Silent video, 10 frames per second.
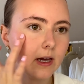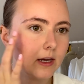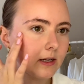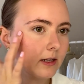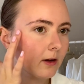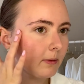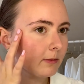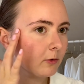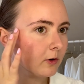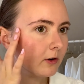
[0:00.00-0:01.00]
and a little bit
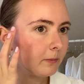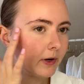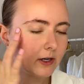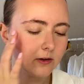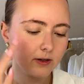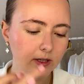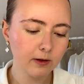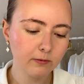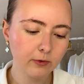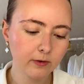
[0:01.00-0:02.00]
more, I don't know, it
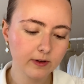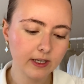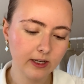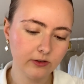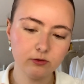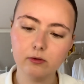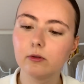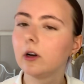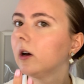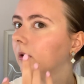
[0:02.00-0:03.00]
gives more of a natural
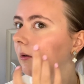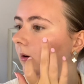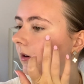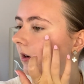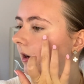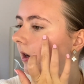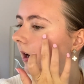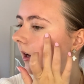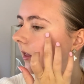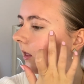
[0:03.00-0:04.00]
glow,
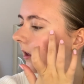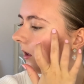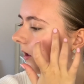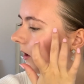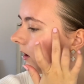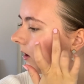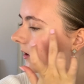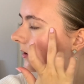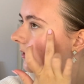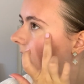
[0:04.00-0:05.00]
I think.
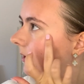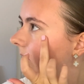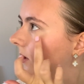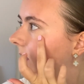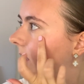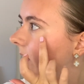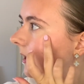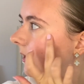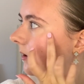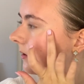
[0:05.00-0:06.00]
So I really like
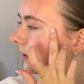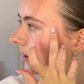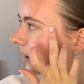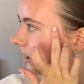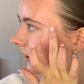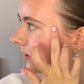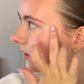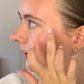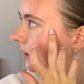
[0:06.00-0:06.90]
using this.